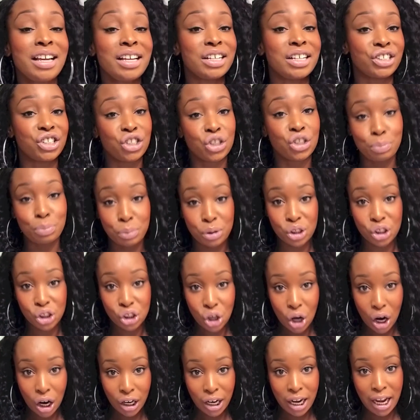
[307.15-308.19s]
it's
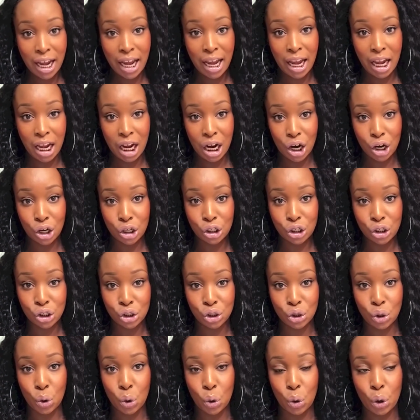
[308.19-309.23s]
Superstar Hair
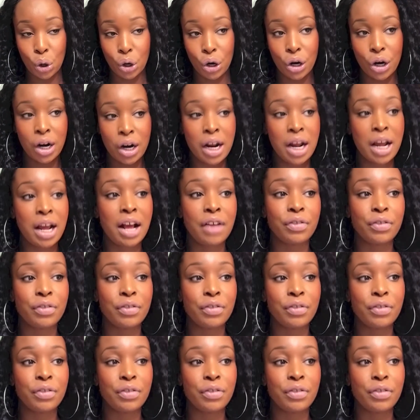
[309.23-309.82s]
Store.